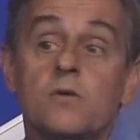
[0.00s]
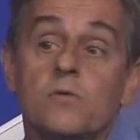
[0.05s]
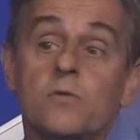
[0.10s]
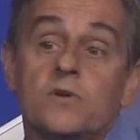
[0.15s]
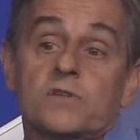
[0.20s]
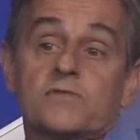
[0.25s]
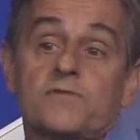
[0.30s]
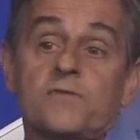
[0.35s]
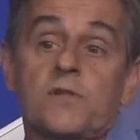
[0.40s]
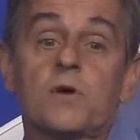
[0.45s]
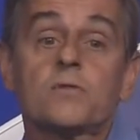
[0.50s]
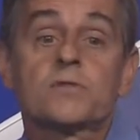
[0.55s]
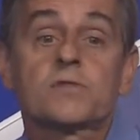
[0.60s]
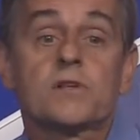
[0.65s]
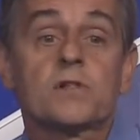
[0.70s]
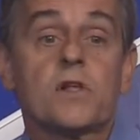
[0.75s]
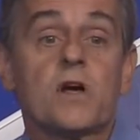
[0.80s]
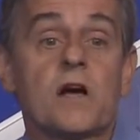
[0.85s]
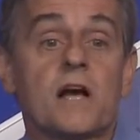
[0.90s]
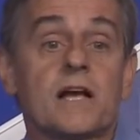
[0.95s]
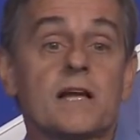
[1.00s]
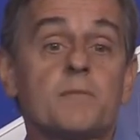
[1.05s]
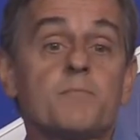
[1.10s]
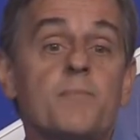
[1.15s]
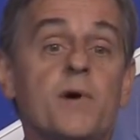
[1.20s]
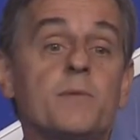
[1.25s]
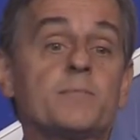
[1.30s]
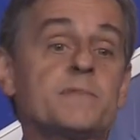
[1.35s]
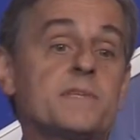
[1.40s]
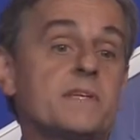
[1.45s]
which floats along and
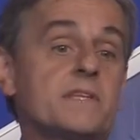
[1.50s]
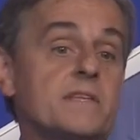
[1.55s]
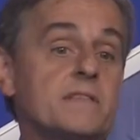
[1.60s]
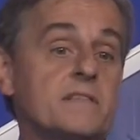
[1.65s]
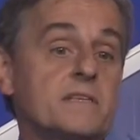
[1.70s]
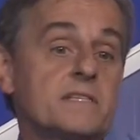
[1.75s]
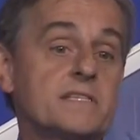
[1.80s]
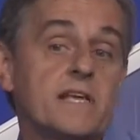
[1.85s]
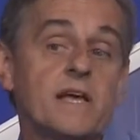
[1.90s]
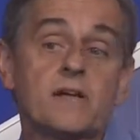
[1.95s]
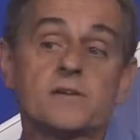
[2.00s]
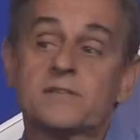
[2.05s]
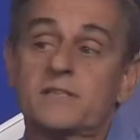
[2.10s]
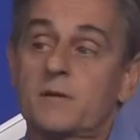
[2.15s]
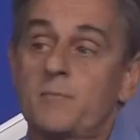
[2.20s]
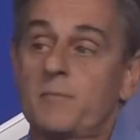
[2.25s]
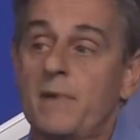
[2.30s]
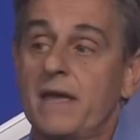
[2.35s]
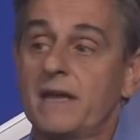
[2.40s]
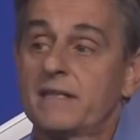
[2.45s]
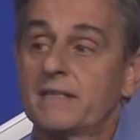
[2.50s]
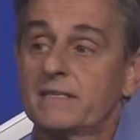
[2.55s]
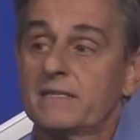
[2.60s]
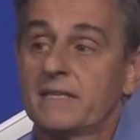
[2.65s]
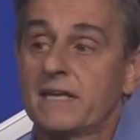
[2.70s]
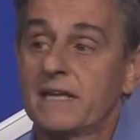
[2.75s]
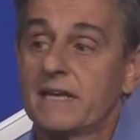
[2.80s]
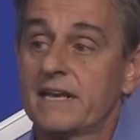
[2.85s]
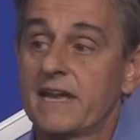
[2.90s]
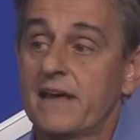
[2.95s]
bumps into the cells that make the
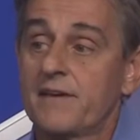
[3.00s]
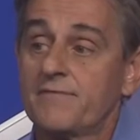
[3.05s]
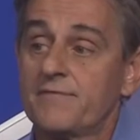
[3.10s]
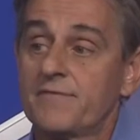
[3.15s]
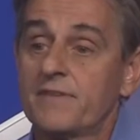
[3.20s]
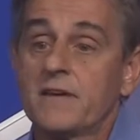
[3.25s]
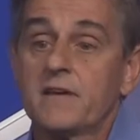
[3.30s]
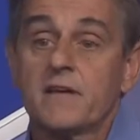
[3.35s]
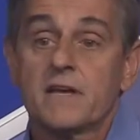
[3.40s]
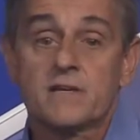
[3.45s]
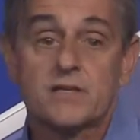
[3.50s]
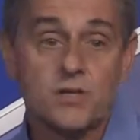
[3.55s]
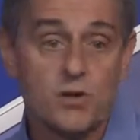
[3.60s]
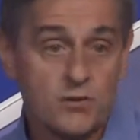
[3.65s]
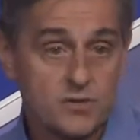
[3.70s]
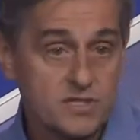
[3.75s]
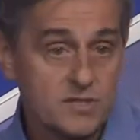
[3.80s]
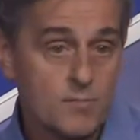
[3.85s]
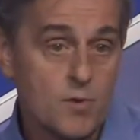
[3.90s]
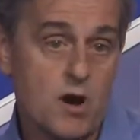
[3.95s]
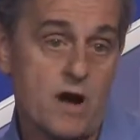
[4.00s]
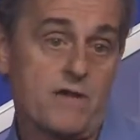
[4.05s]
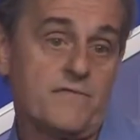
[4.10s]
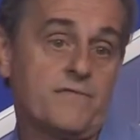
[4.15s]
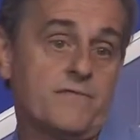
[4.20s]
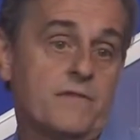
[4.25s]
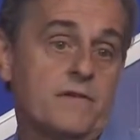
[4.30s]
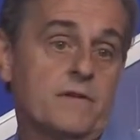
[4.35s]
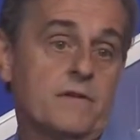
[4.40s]
TNF and turns them off.